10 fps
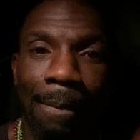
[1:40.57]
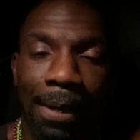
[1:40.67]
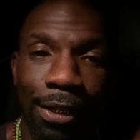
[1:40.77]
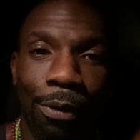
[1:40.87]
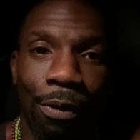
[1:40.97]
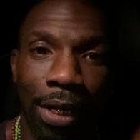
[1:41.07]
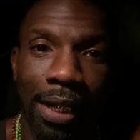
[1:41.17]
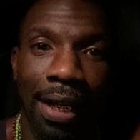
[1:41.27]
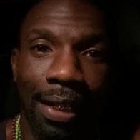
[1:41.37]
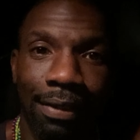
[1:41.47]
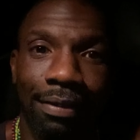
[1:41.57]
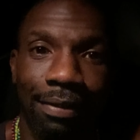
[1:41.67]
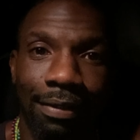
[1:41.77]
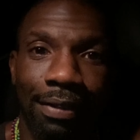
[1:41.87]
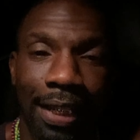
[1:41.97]
He the one that
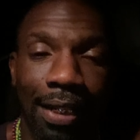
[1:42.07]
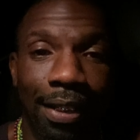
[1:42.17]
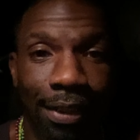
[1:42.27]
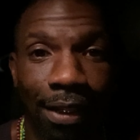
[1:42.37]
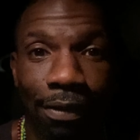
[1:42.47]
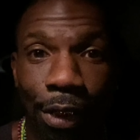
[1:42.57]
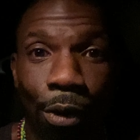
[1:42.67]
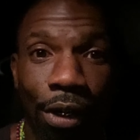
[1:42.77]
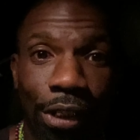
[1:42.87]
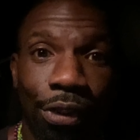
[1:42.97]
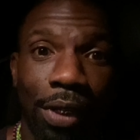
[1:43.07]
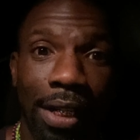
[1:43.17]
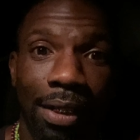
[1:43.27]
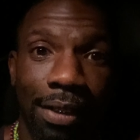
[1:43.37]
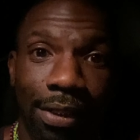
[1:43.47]
definitely
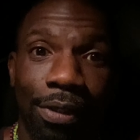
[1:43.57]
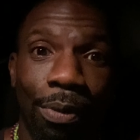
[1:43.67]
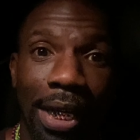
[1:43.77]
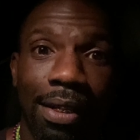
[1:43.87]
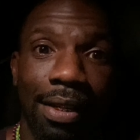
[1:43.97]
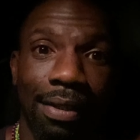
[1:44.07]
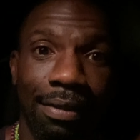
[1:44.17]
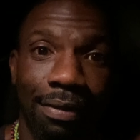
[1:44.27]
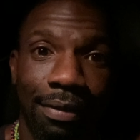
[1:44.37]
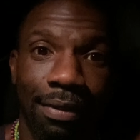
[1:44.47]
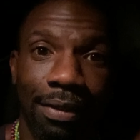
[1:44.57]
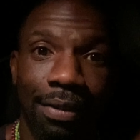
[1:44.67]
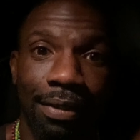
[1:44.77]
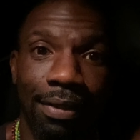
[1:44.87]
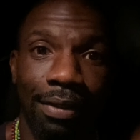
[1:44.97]
orchestrated this awakening.
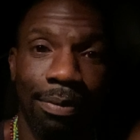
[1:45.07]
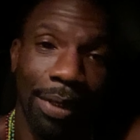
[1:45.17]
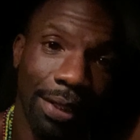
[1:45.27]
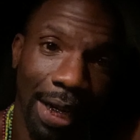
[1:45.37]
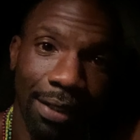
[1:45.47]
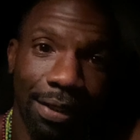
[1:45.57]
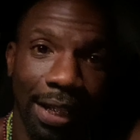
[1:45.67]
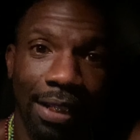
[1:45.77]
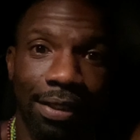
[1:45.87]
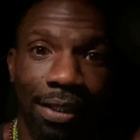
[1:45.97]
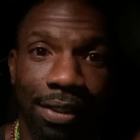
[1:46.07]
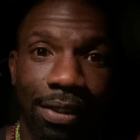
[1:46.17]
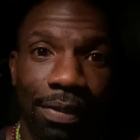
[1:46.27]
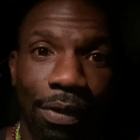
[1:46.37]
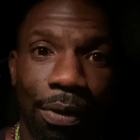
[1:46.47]
Besides the
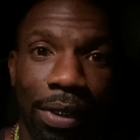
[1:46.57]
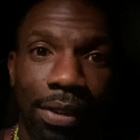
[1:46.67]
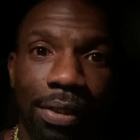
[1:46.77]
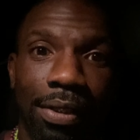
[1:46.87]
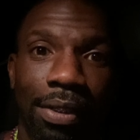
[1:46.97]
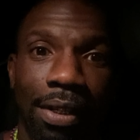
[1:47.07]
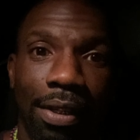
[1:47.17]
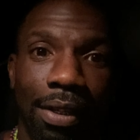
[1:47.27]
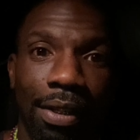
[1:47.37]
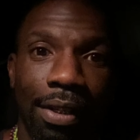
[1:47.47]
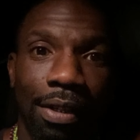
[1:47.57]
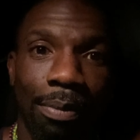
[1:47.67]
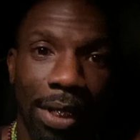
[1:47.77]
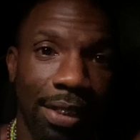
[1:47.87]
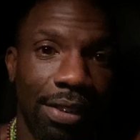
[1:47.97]
ancestors, of course.
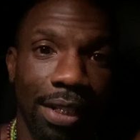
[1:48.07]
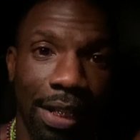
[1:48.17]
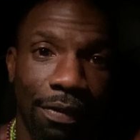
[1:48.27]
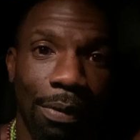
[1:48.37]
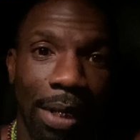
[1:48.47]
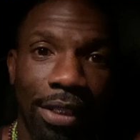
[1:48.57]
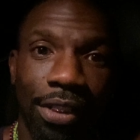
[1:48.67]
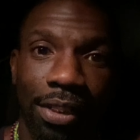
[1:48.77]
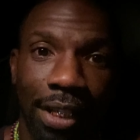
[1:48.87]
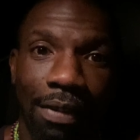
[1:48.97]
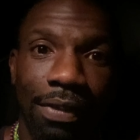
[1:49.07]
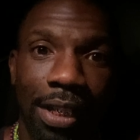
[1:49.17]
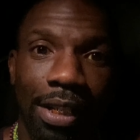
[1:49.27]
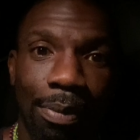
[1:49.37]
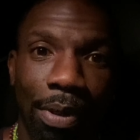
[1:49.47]
But his information
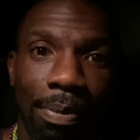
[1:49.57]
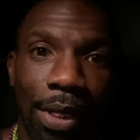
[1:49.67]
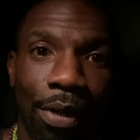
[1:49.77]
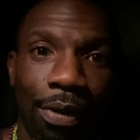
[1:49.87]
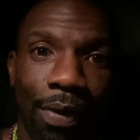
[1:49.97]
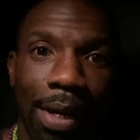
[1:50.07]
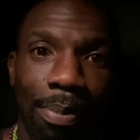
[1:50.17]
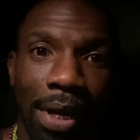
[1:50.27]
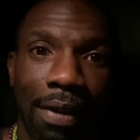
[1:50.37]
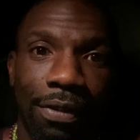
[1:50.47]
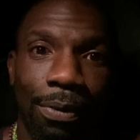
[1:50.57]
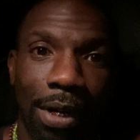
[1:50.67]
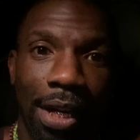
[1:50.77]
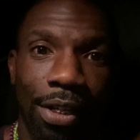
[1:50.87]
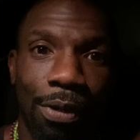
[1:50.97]
definitely put me on the right path to
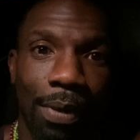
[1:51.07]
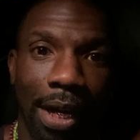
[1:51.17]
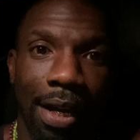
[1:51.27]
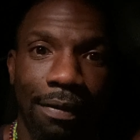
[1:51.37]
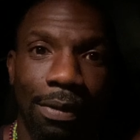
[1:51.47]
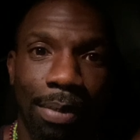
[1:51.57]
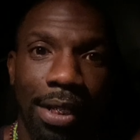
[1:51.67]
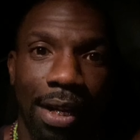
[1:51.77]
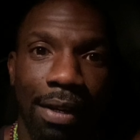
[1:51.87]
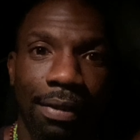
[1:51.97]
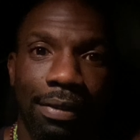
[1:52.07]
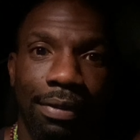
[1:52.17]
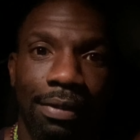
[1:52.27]
where I know where I have to be now.